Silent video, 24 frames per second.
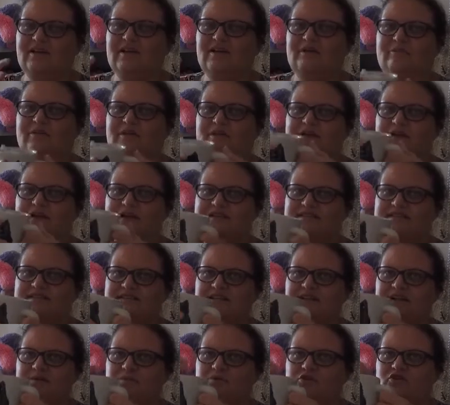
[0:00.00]
But next
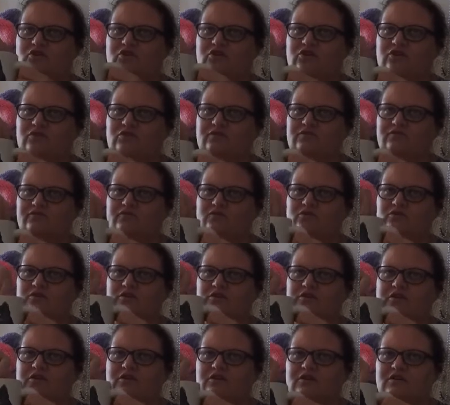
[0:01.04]
I will go
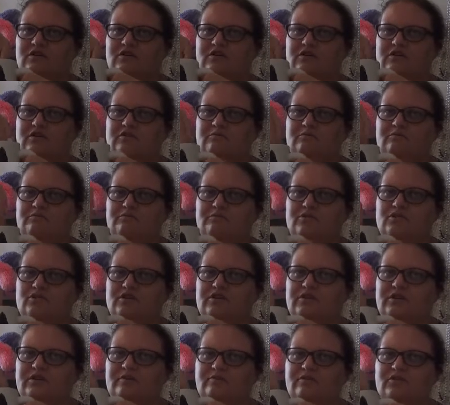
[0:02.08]
for
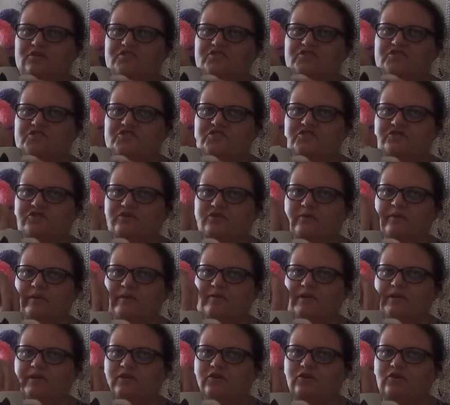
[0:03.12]
book number two.
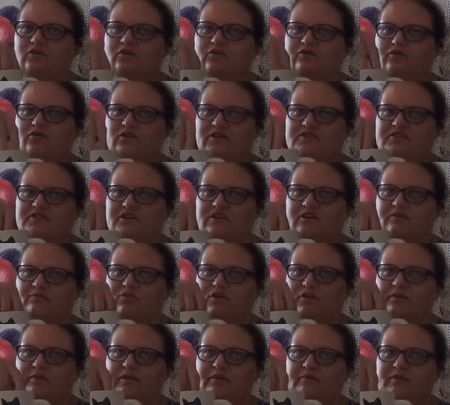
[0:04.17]
Maybe I'll go for a top
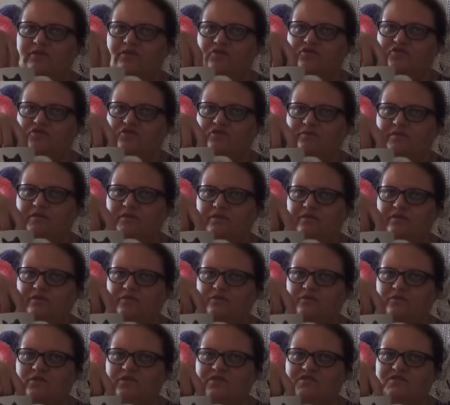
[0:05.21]
one. Maybe those will be the
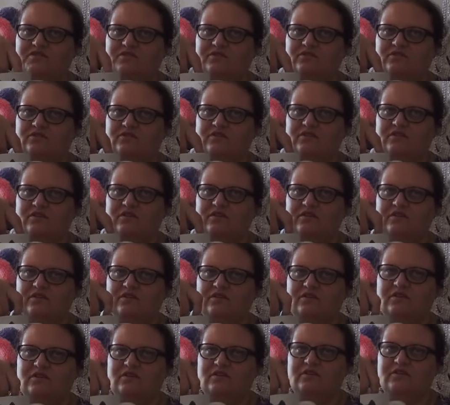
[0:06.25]
ones that are,
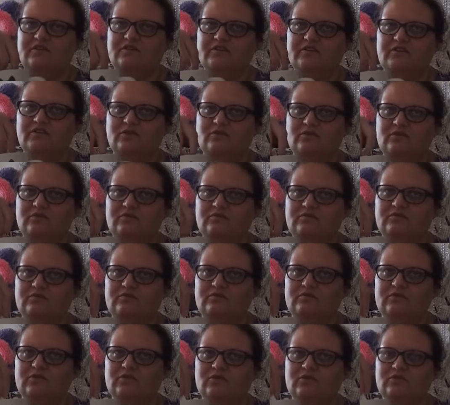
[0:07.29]
you know,
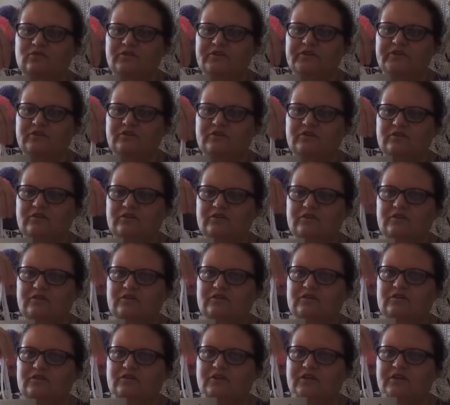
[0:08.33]
earlier.
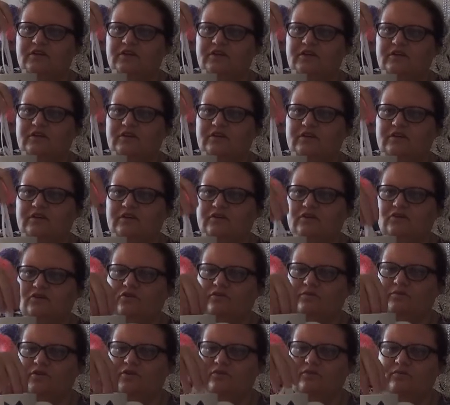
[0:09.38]
Okay,
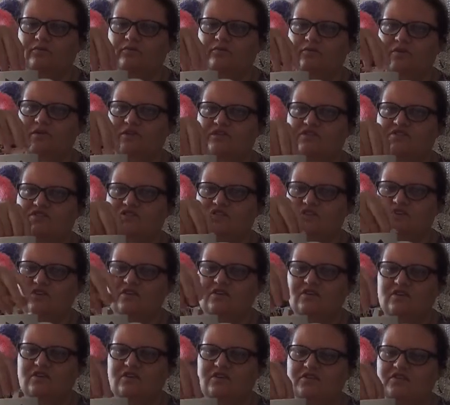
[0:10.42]
oh no, that's
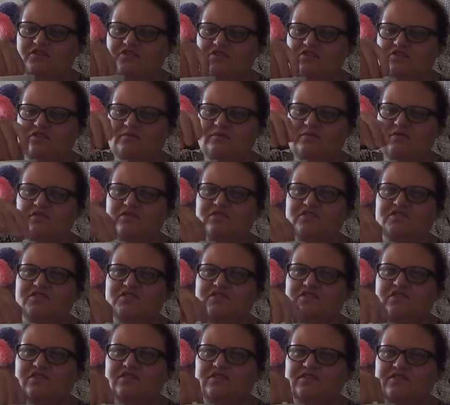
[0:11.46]
two
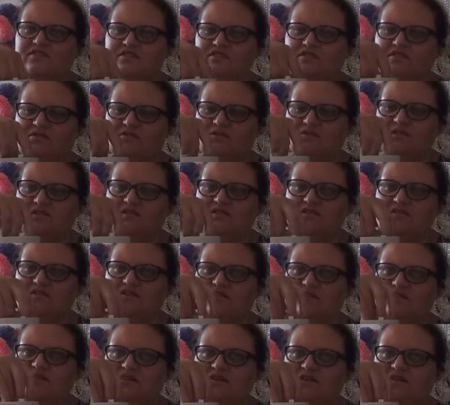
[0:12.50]
books. So
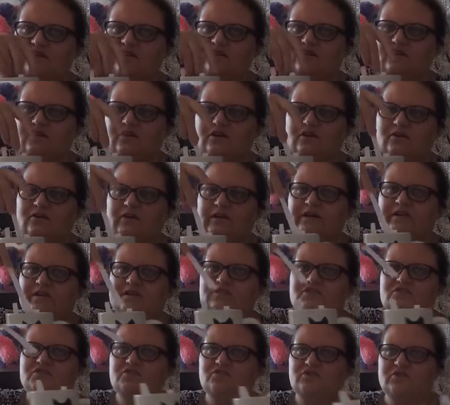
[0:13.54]
let's, all right,
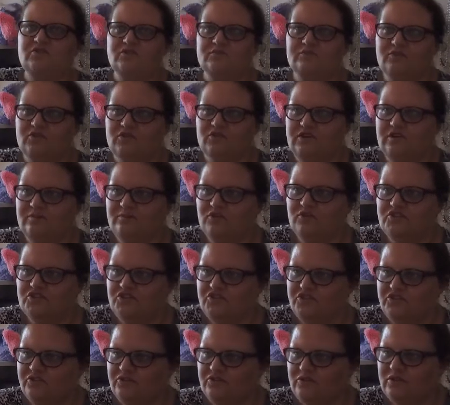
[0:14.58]
let's do you. Book number
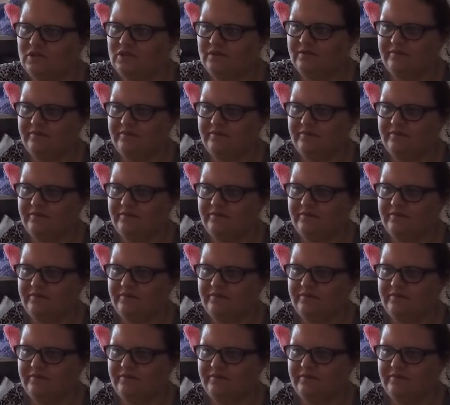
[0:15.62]
two.